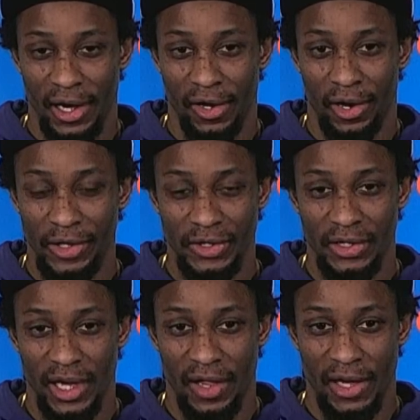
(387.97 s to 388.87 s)
I can honestly
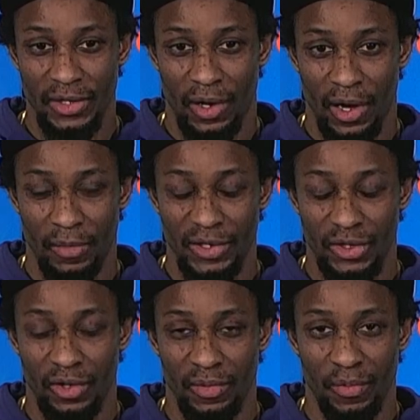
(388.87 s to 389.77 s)
say that. So I'm
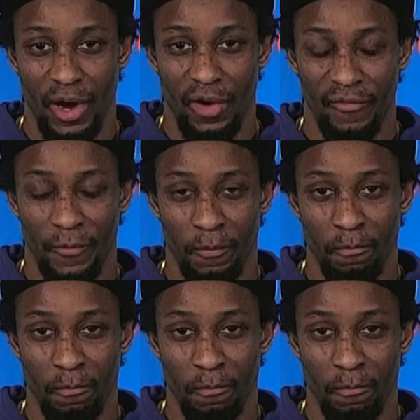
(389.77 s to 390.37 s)
extremely proud of him.